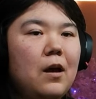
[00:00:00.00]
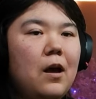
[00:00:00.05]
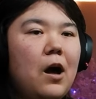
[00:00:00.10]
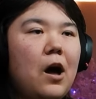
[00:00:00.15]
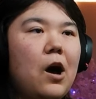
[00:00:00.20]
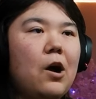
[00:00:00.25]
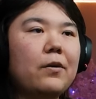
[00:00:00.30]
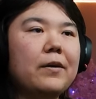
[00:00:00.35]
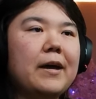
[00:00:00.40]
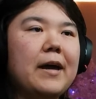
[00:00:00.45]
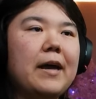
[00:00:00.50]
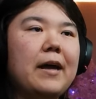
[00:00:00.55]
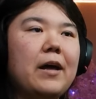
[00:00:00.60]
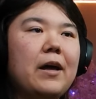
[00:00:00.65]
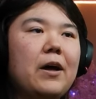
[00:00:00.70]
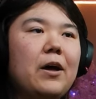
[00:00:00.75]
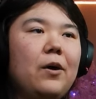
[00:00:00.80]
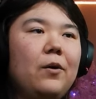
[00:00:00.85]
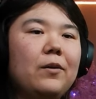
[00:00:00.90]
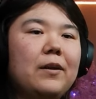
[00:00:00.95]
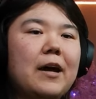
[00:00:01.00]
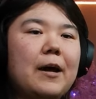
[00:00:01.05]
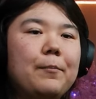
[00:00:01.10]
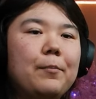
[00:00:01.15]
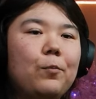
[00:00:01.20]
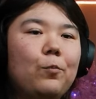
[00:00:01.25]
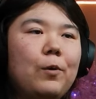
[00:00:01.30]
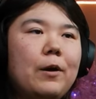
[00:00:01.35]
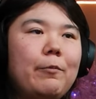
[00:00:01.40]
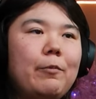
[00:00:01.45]
Okay, hold up.
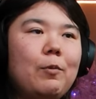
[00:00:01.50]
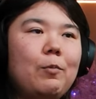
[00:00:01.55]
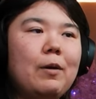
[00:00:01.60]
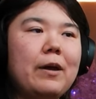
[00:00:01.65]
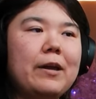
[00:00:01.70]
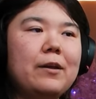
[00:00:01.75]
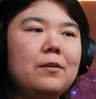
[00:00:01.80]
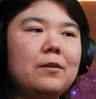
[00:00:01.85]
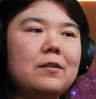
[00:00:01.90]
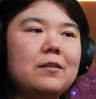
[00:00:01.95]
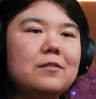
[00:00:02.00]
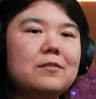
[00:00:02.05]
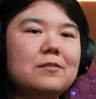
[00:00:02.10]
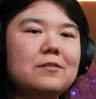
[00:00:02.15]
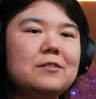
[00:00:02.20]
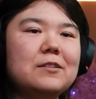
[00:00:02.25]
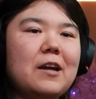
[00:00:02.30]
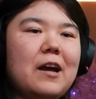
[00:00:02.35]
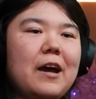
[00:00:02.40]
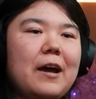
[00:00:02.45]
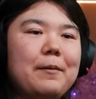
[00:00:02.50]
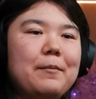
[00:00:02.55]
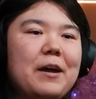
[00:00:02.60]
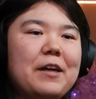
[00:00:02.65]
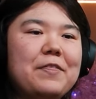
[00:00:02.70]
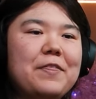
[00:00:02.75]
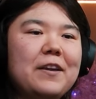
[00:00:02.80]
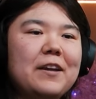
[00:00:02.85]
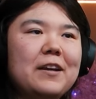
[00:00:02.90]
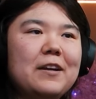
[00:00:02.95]
Wait. So I
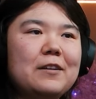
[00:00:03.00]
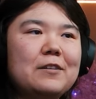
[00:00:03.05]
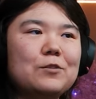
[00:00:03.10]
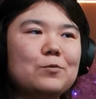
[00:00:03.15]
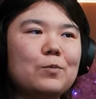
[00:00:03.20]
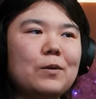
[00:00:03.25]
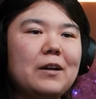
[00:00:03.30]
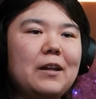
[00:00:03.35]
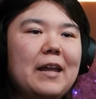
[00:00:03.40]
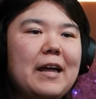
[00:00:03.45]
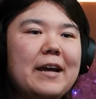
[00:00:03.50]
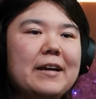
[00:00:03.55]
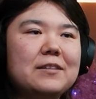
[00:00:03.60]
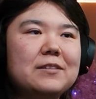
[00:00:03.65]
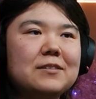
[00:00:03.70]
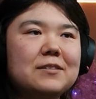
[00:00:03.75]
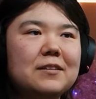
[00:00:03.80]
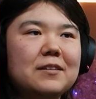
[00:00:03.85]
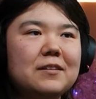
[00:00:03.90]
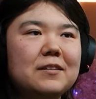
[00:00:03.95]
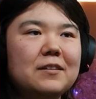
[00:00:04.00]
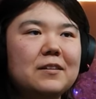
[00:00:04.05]
think I just realized.